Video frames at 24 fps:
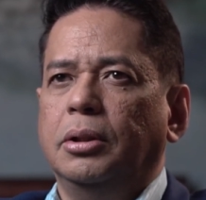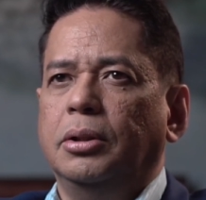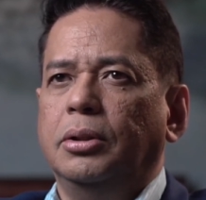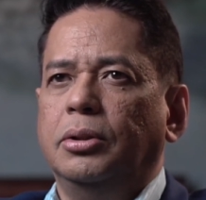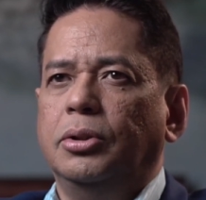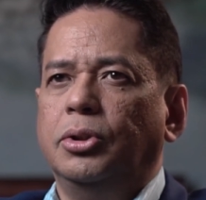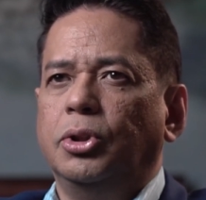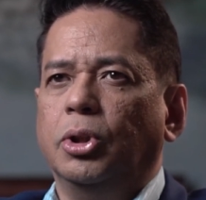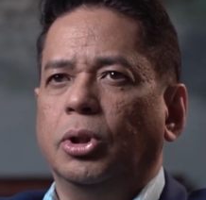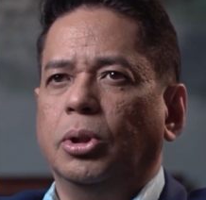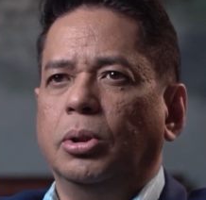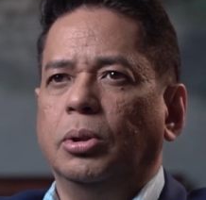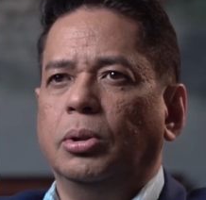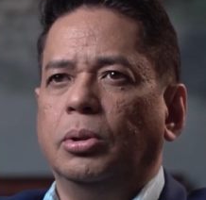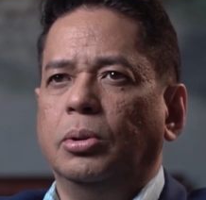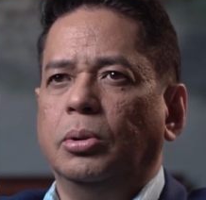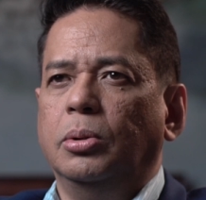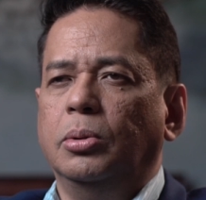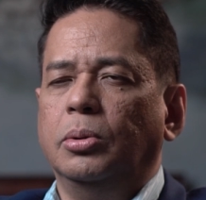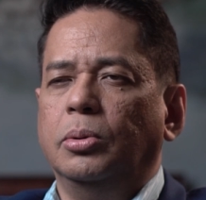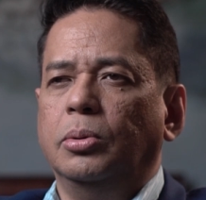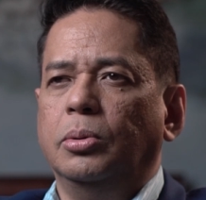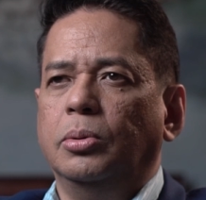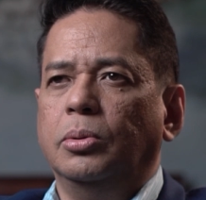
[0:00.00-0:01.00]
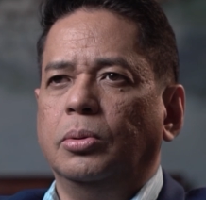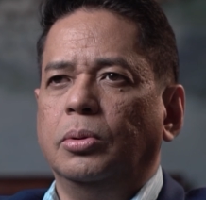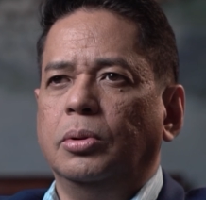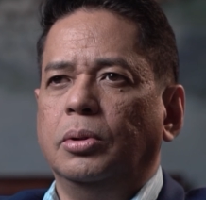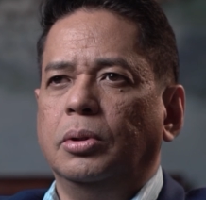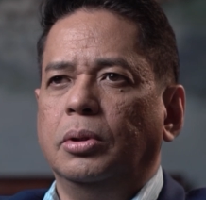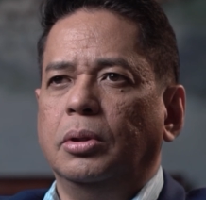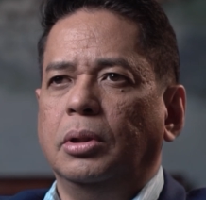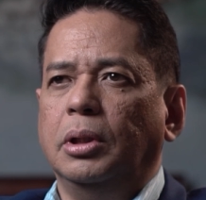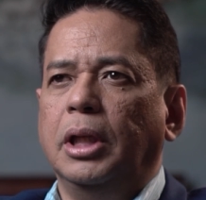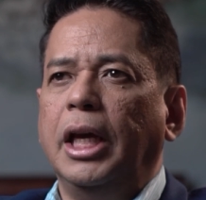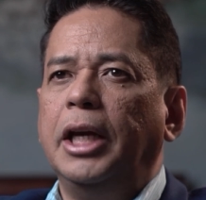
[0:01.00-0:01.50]
So
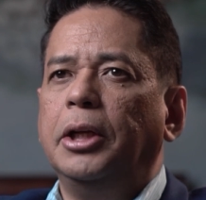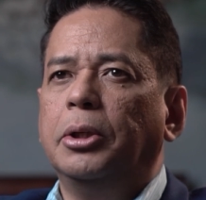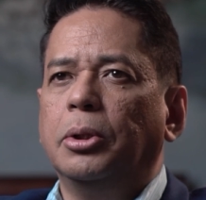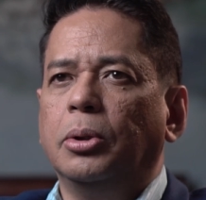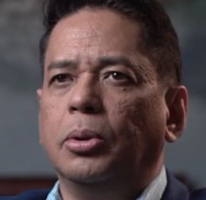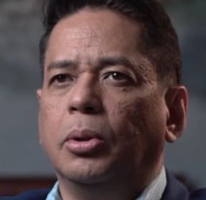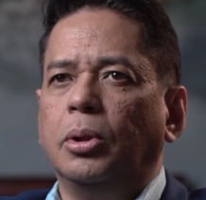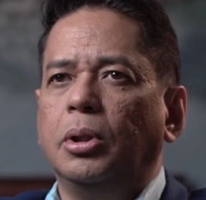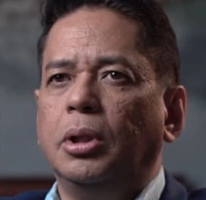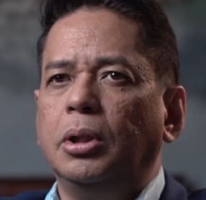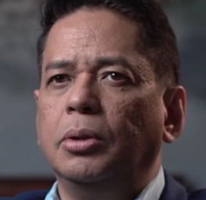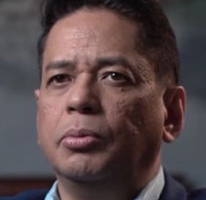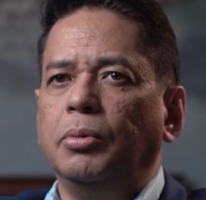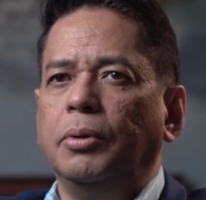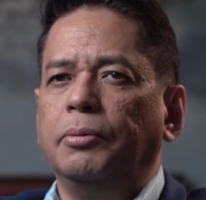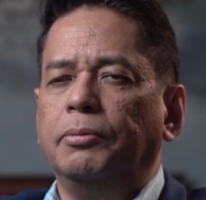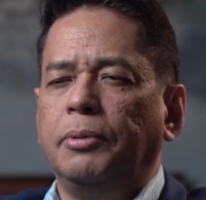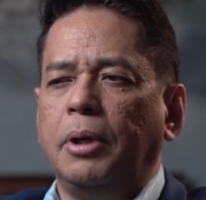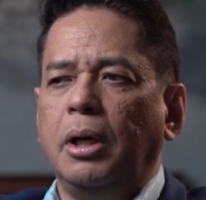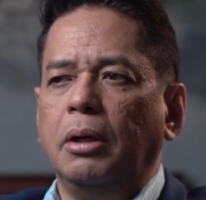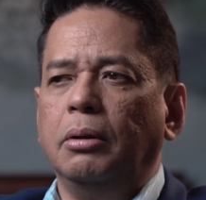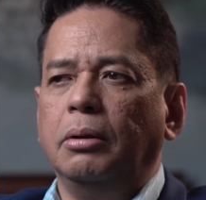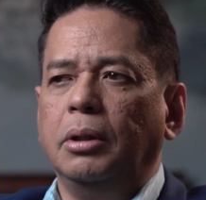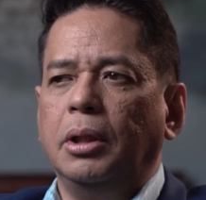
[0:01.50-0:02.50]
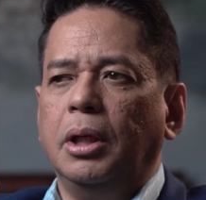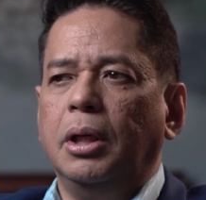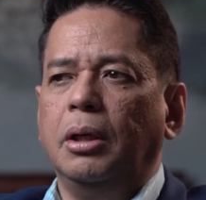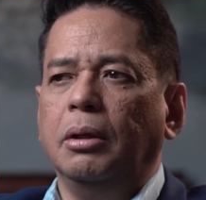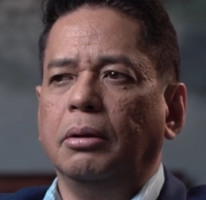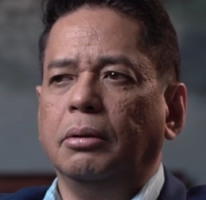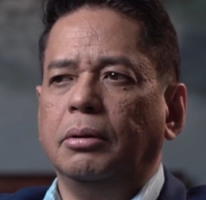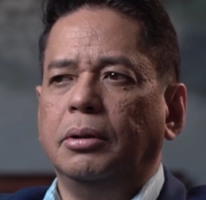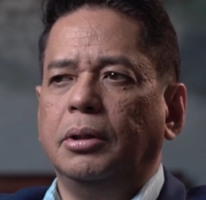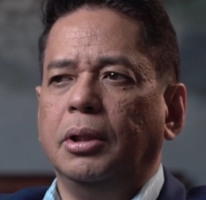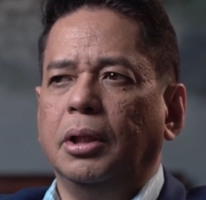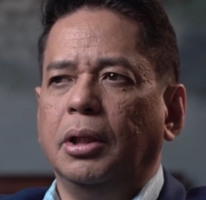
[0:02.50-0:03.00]
later on, we found
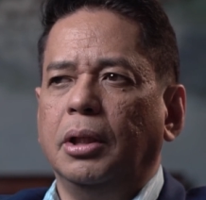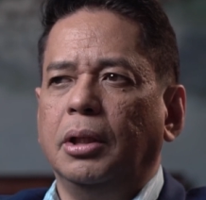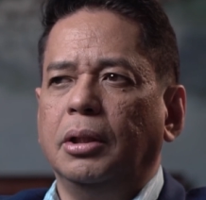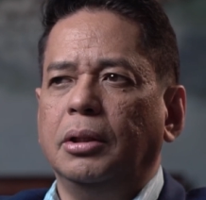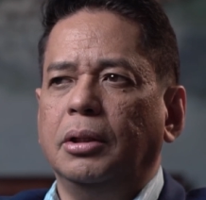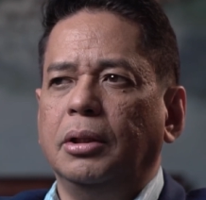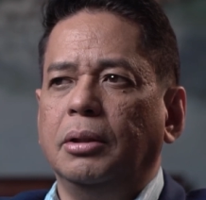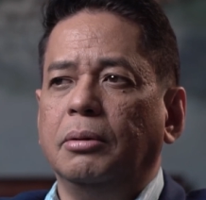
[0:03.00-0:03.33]
out that,